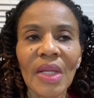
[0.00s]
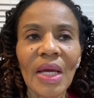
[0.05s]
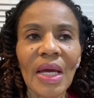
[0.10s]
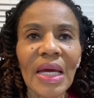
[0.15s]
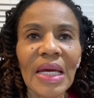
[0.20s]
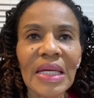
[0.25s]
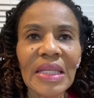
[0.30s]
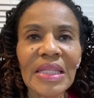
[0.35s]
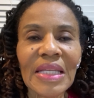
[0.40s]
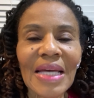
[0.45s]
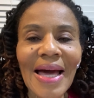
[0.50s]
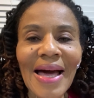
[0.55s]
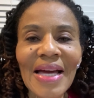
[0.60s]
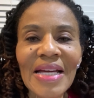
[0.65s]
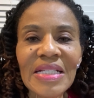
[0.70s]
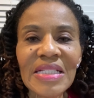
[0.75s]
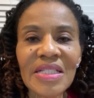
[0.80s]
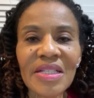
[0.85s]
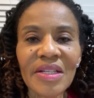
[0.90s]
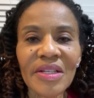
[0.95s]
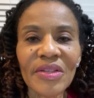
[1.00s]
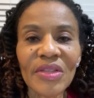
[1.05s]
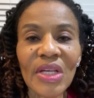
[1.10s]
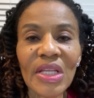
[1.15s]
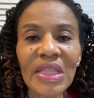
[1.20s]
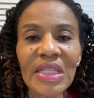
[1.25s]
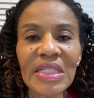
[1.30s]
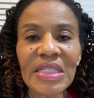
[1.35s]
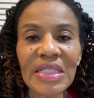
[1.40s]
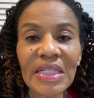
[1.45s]
And the idea
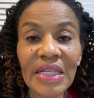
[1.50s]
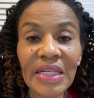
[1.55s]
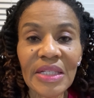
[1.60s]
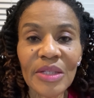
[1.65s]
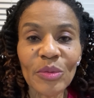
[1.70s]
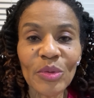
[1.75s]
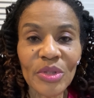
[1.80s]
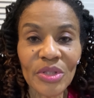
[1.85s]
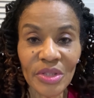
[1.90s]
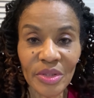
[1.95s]
that this lady was